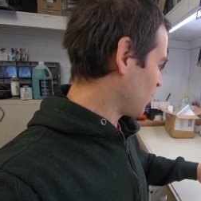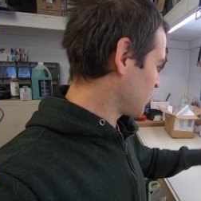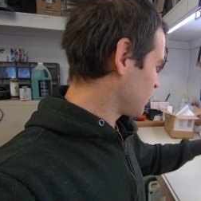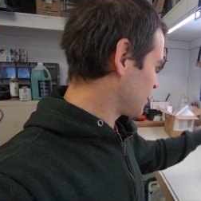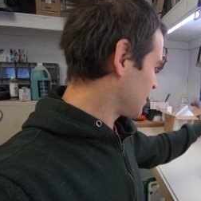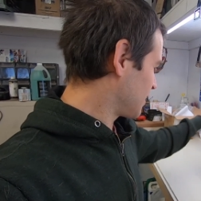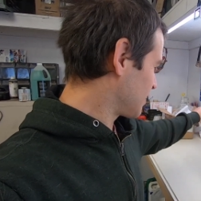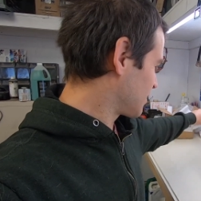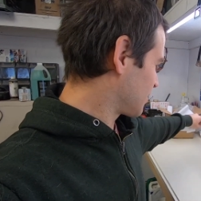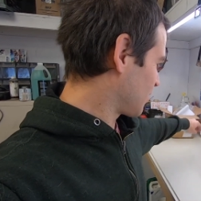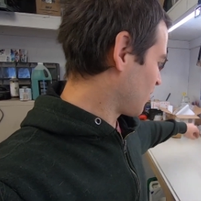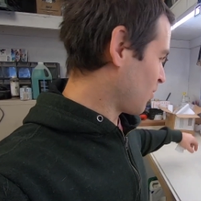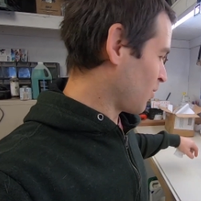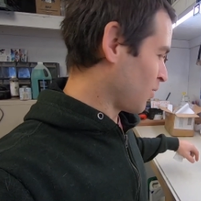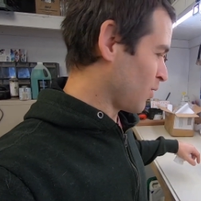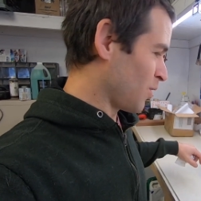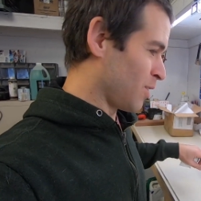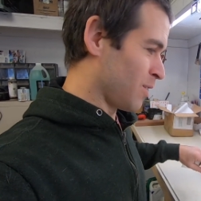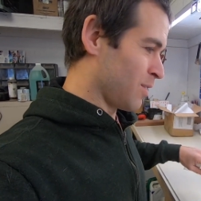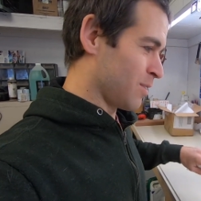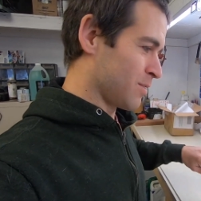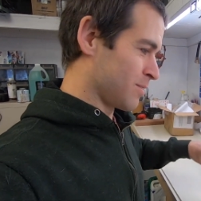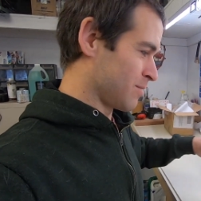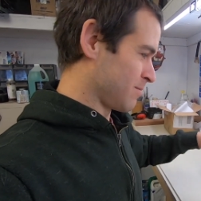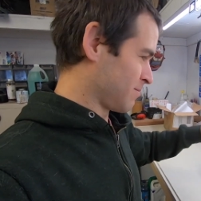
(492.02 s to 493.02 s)
what this
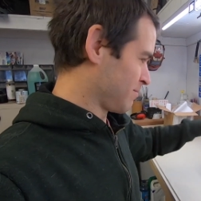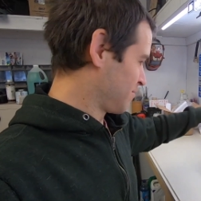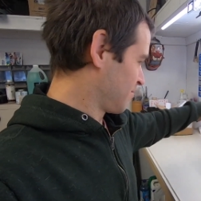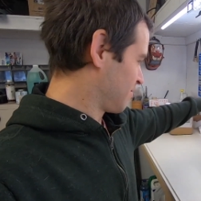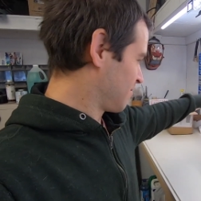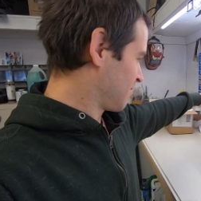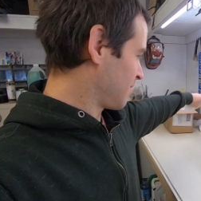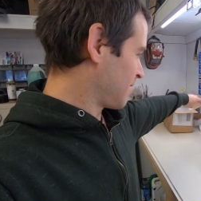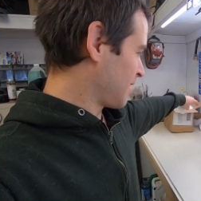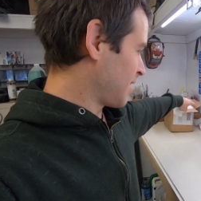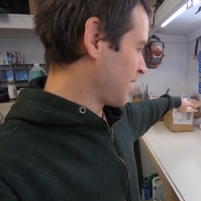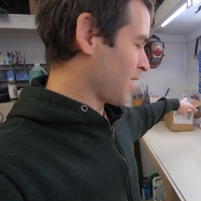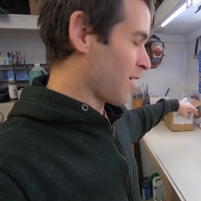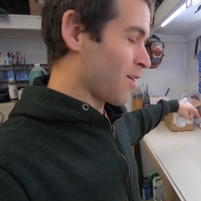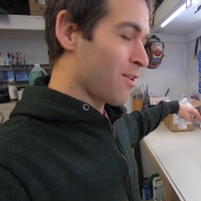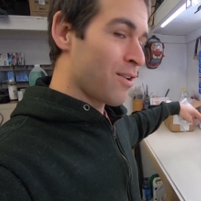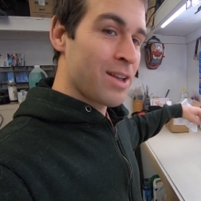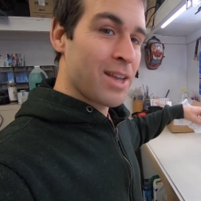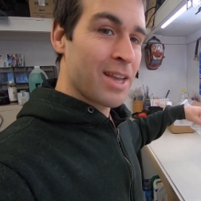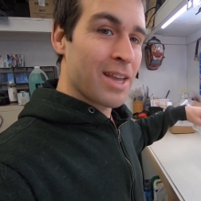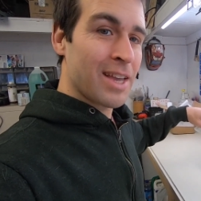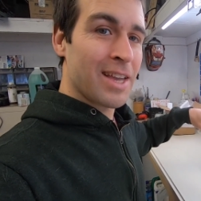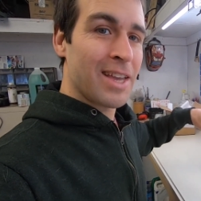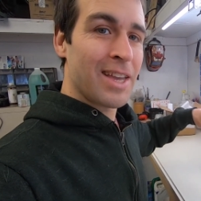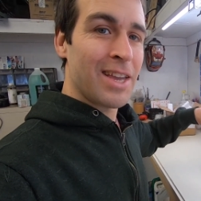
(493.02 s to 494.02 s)
whole
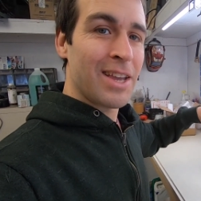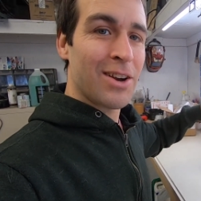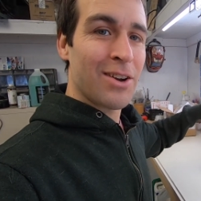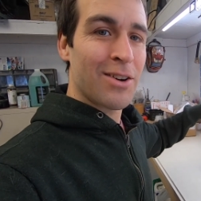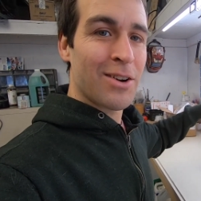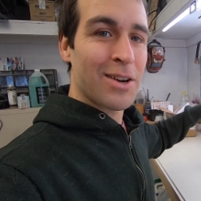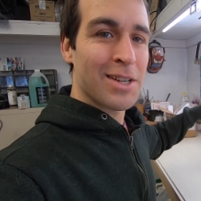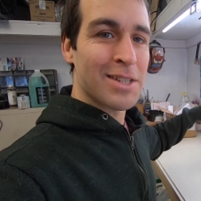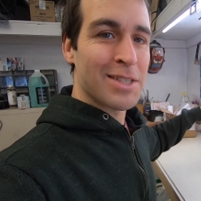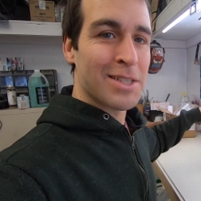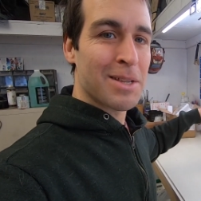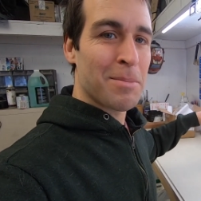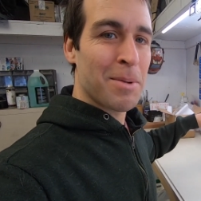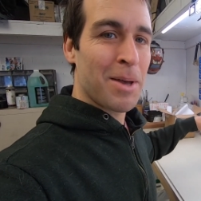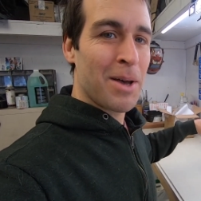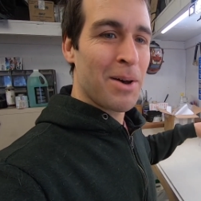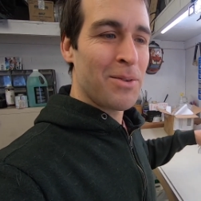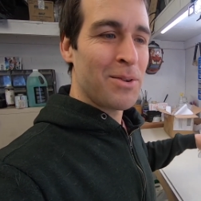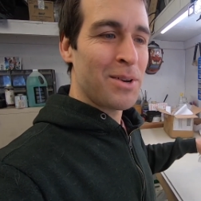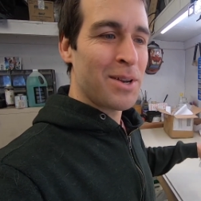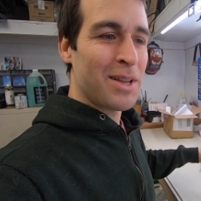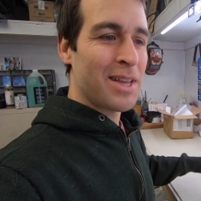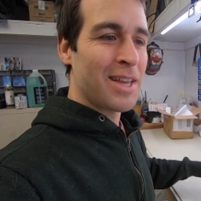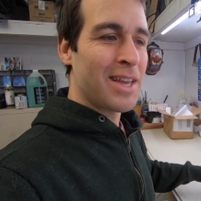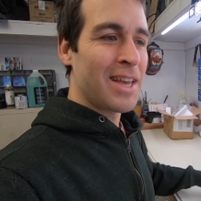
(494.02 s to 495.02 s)
area here is
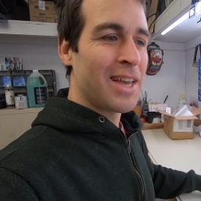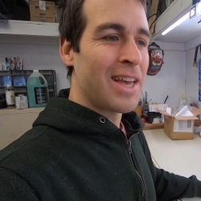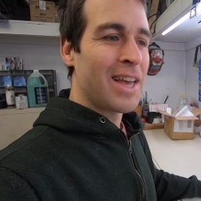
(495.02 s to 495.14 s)
about.